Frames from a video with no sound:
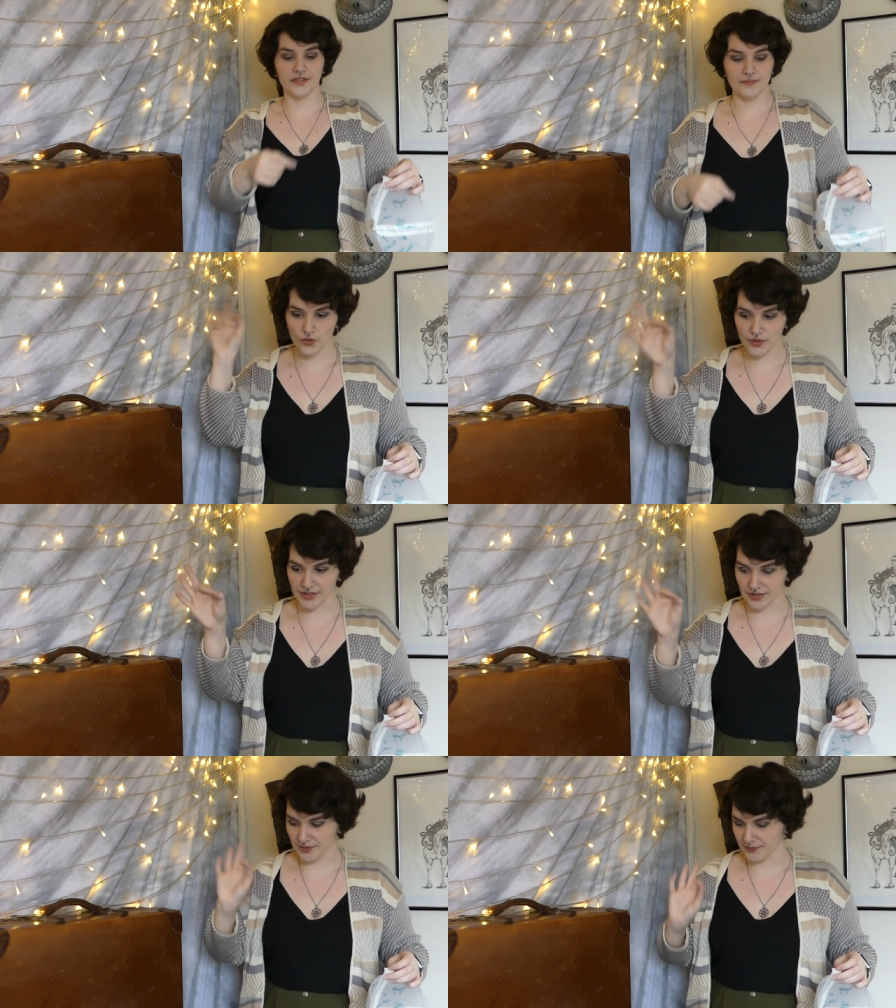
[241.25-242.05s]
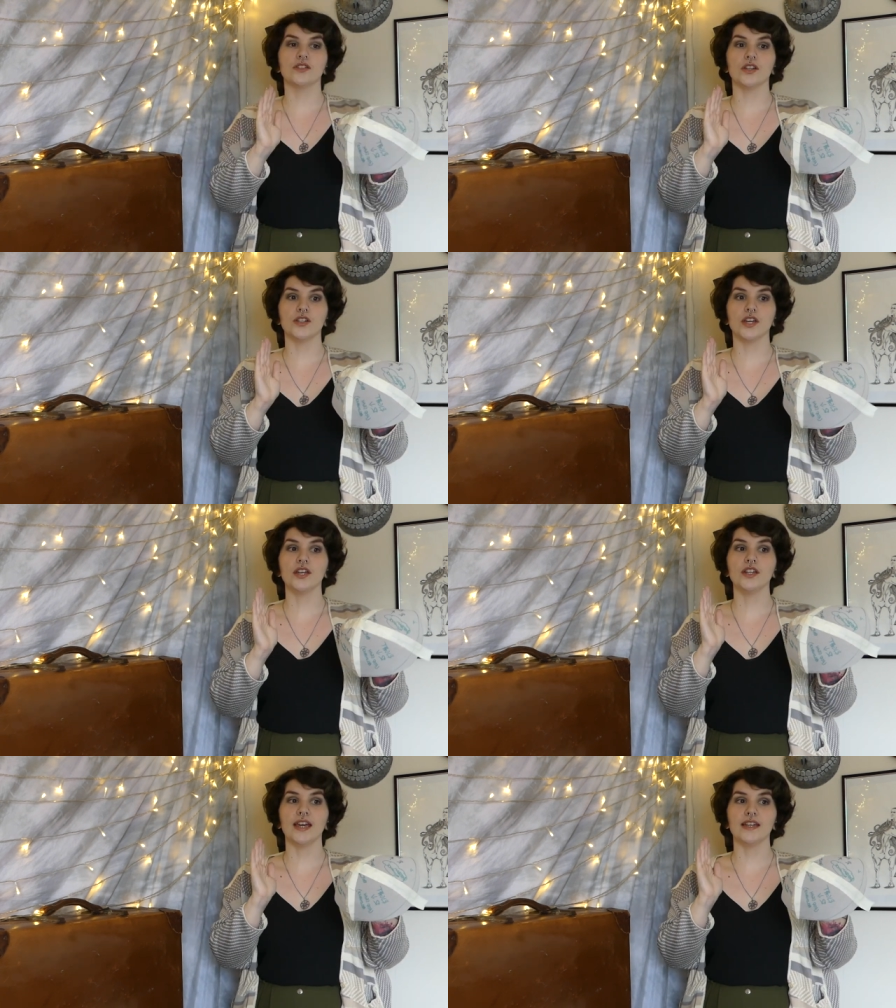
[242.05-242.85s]
Also, to
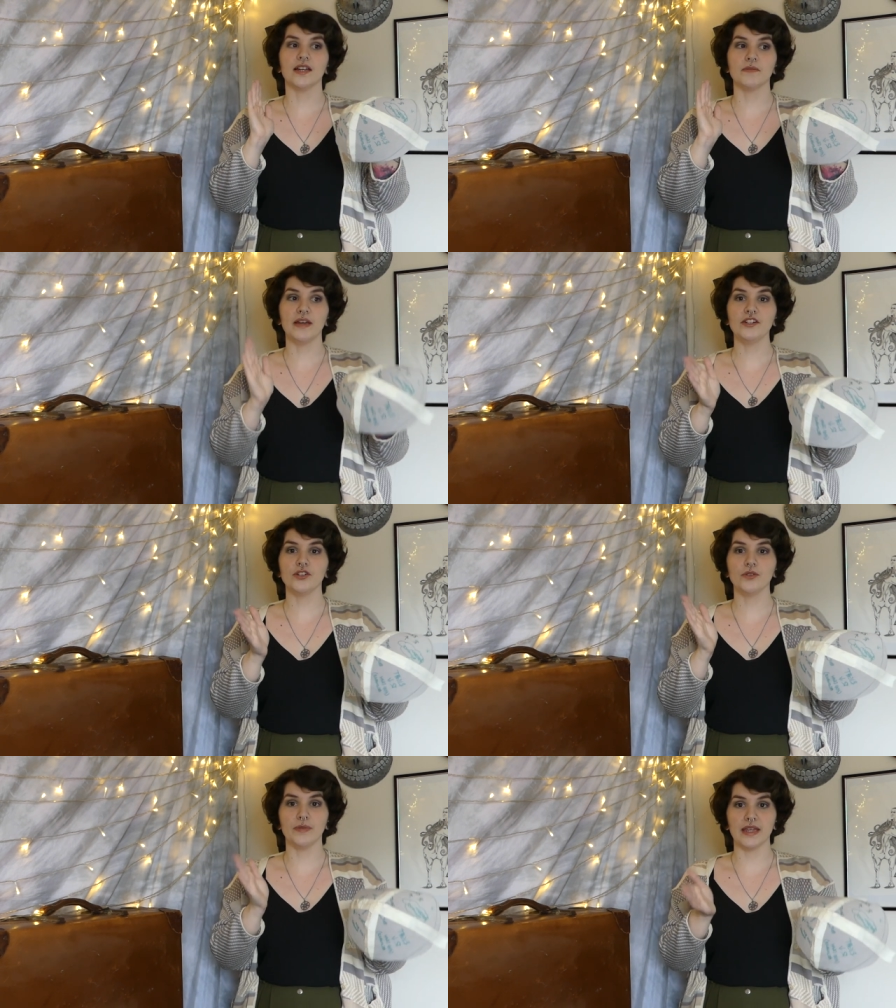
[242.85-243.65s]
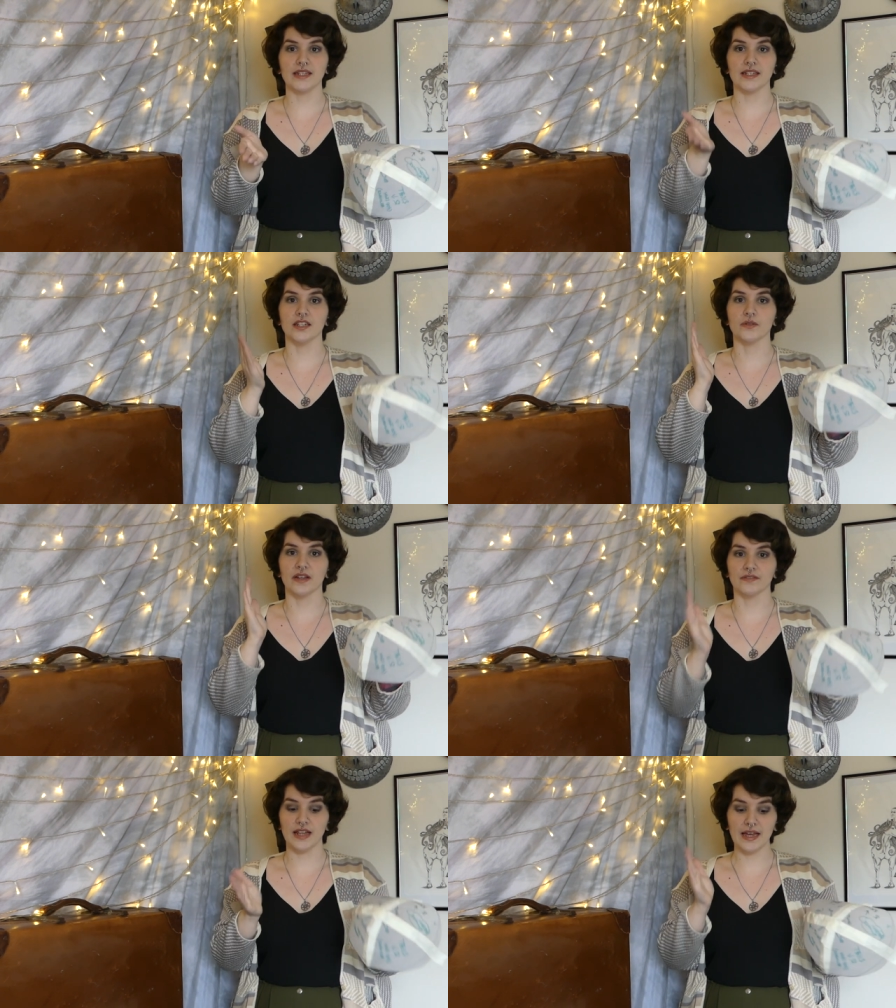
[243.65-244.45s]
turn a dimensional piece into a
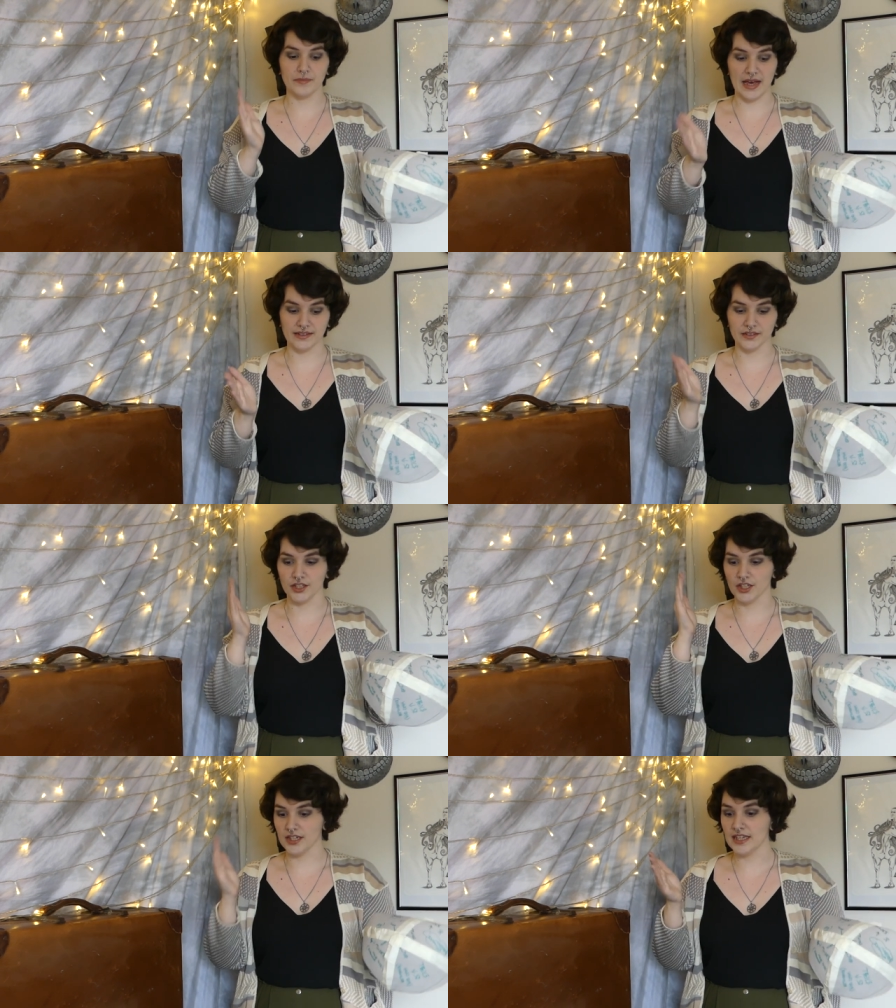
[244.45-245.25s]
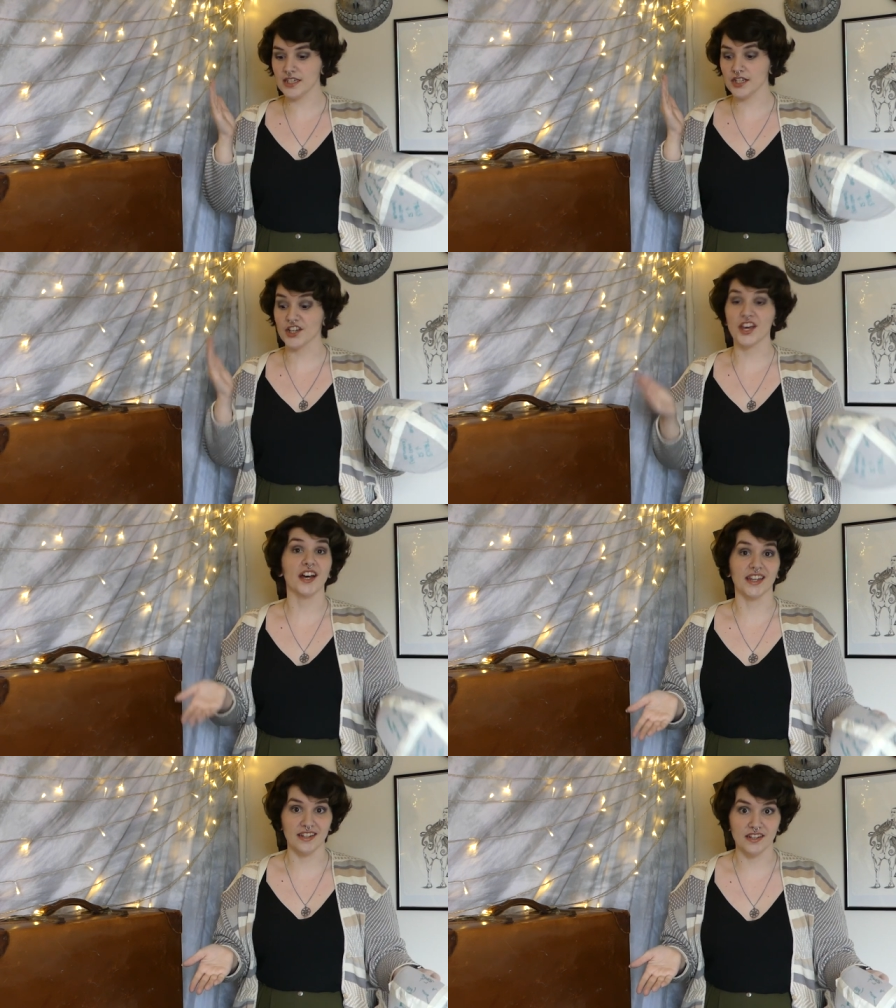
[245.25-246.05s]
flat pattern, you need to cut
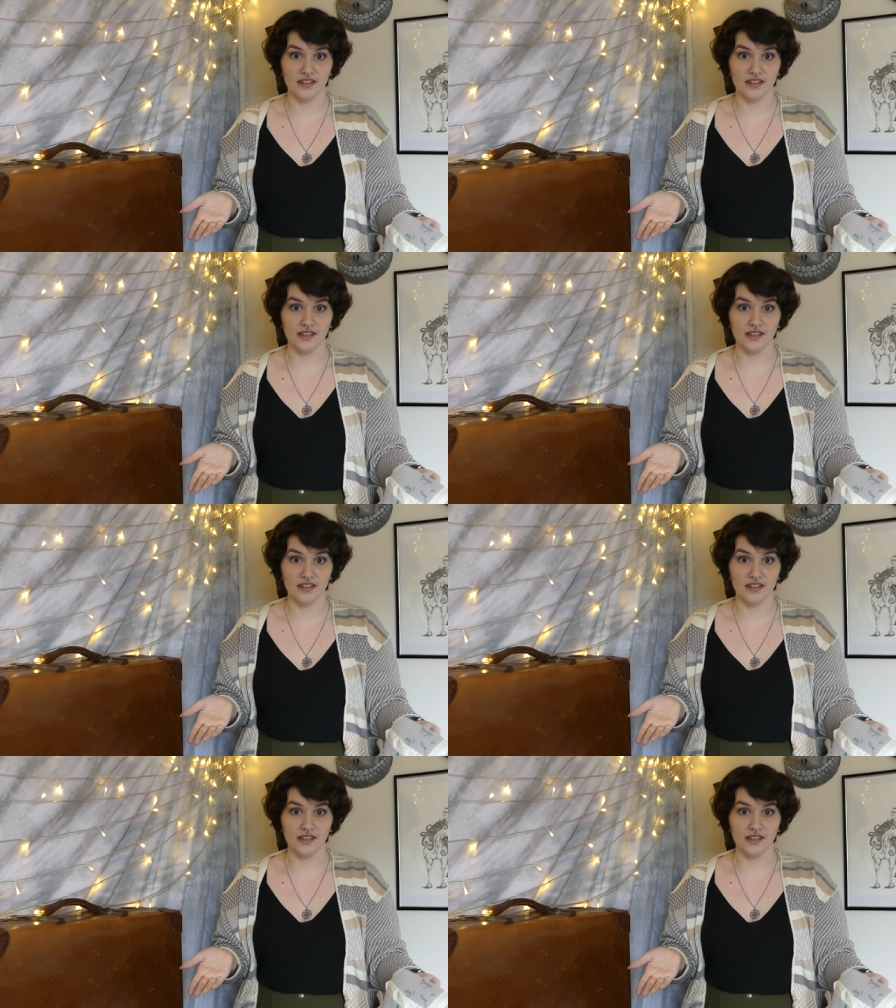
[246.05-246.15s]
into